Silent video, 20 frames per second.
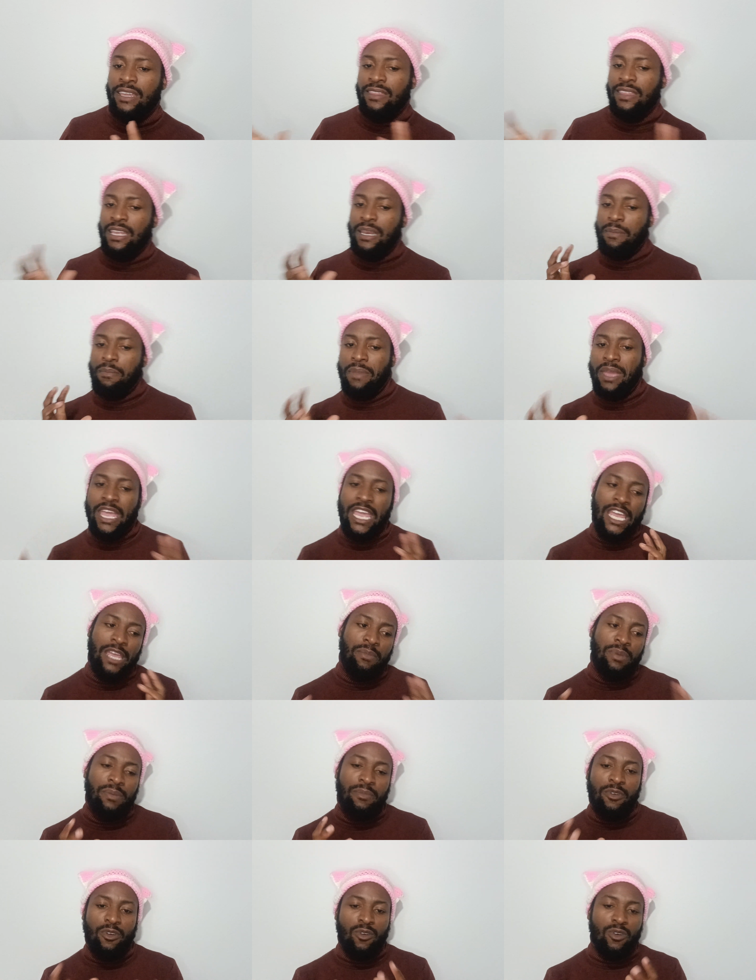And then
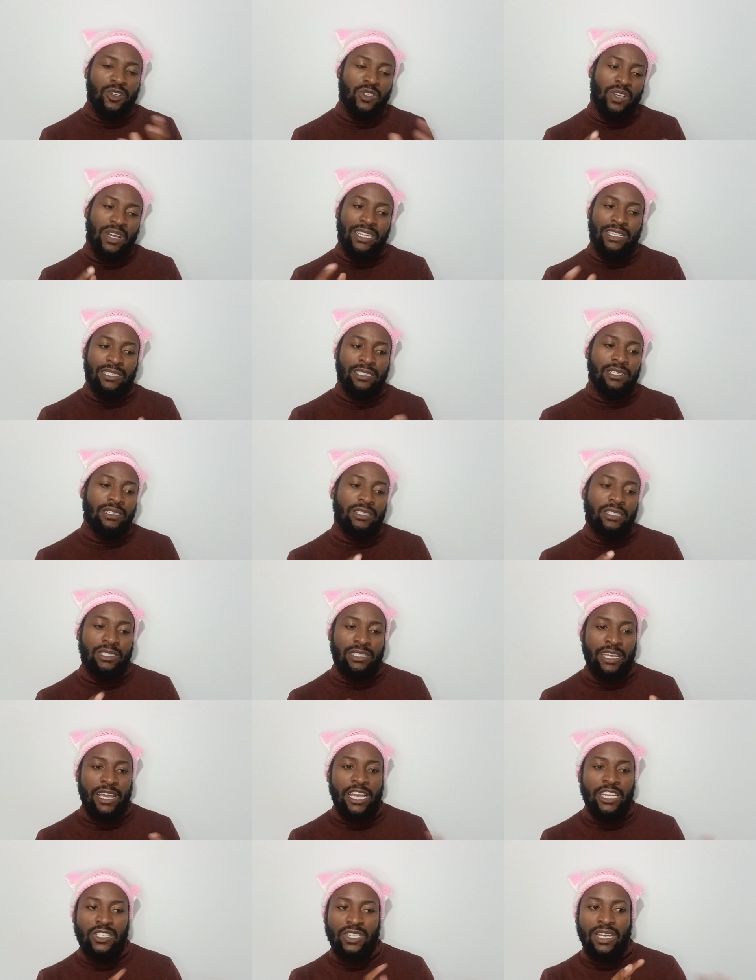maybe because you guys are still
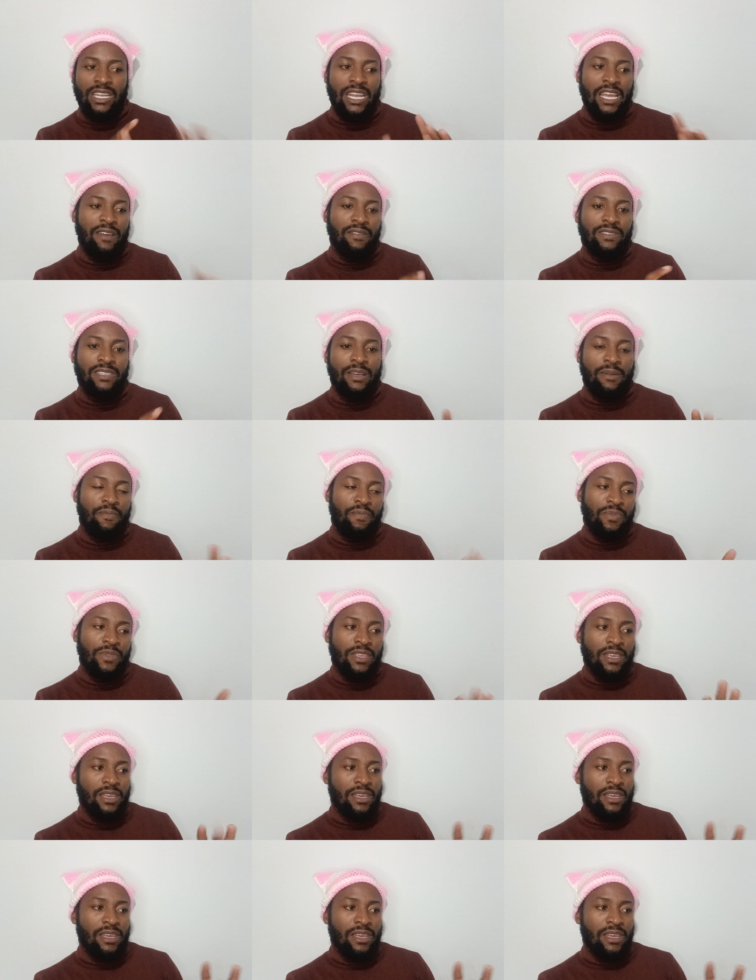detached, you're going to have some,